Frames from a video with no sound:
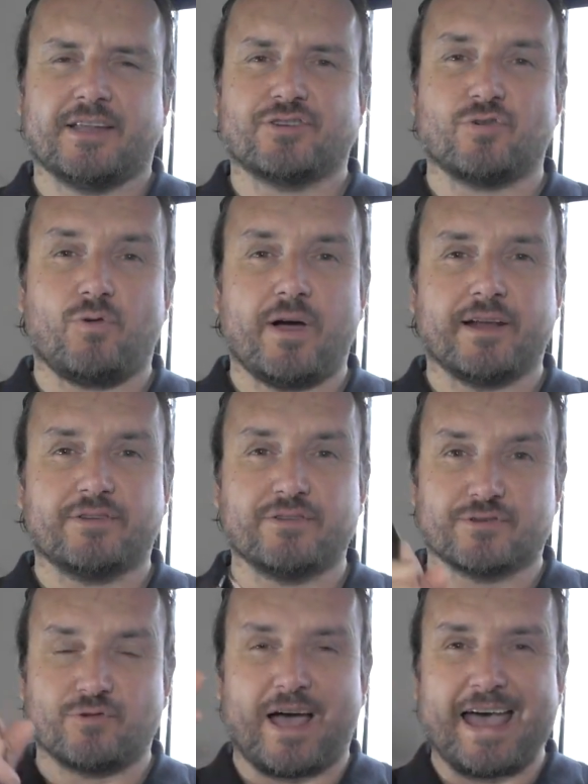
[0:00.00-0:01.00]
so what I do
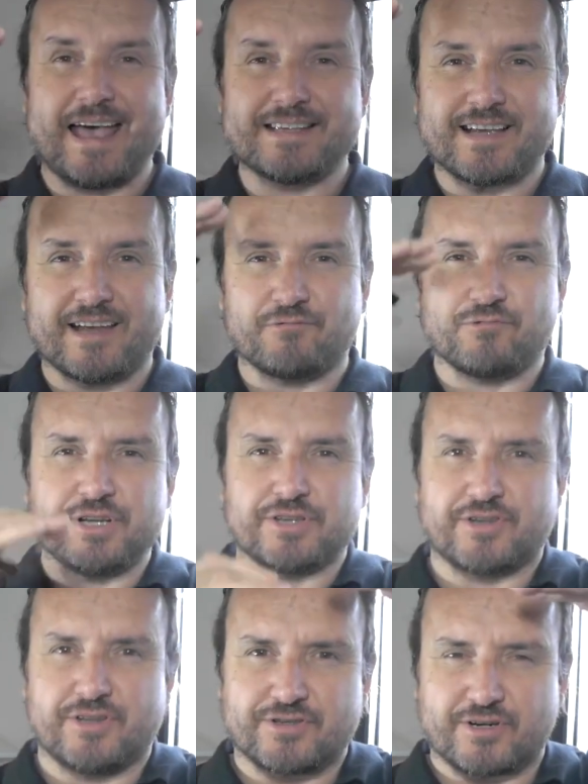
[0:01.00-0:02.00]
is, as I
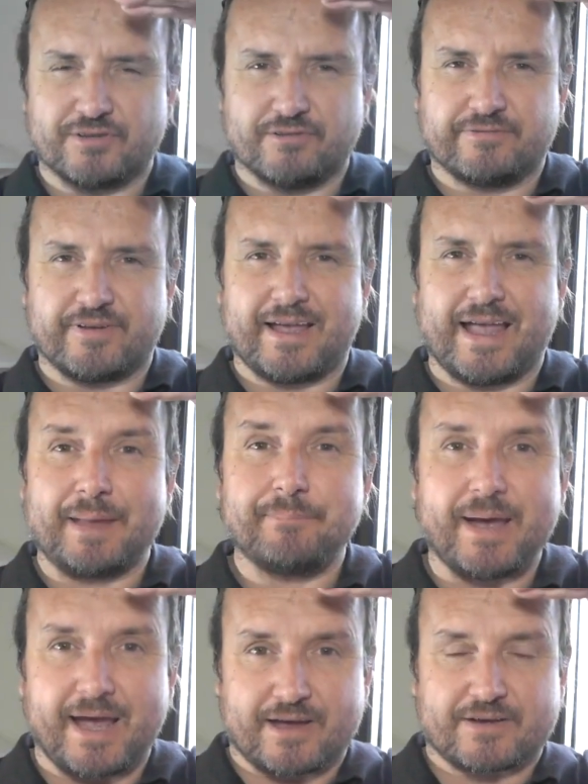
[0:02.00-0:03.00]
reach the sort of
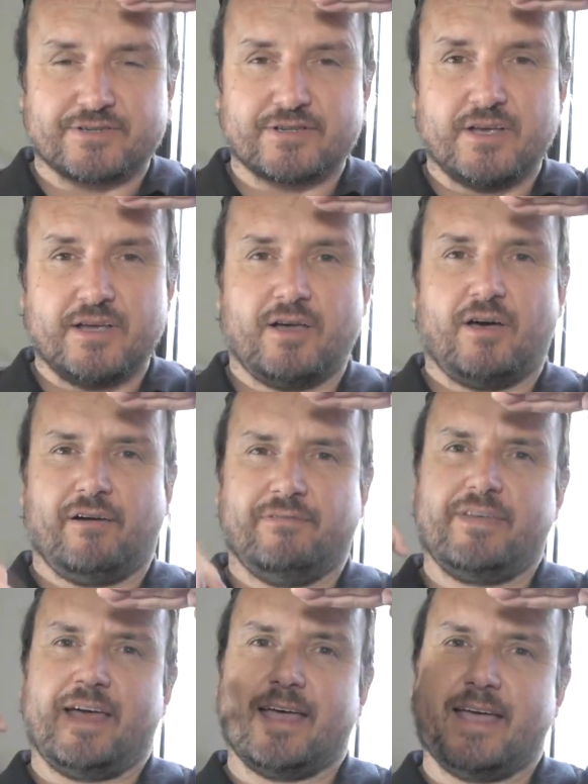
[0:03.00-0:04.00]
apex of
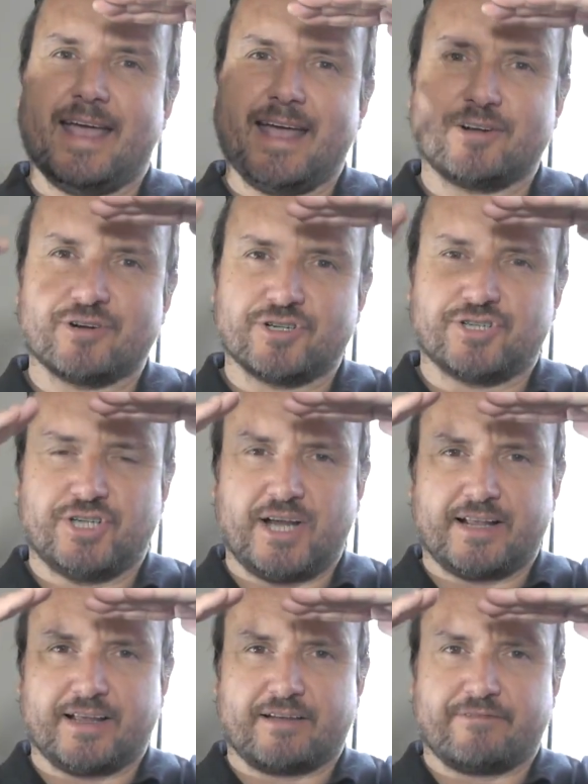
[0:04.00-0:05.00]
that
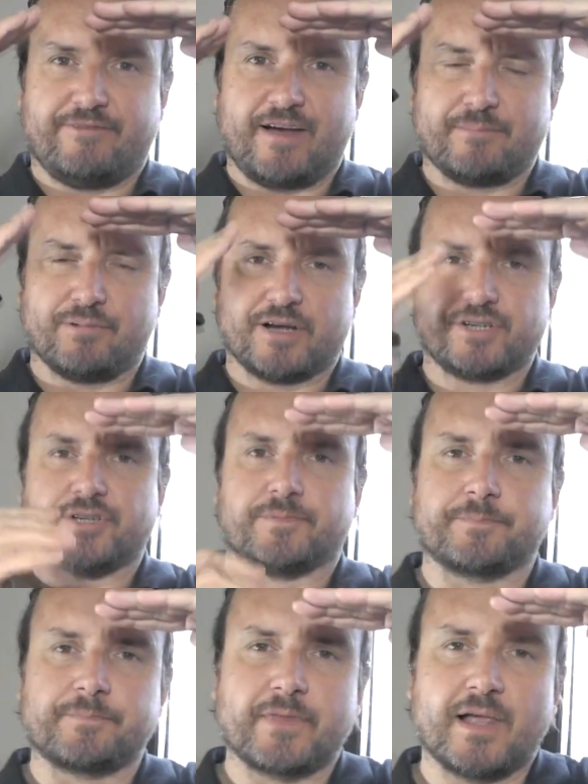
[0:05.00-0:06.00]
energetic vibration,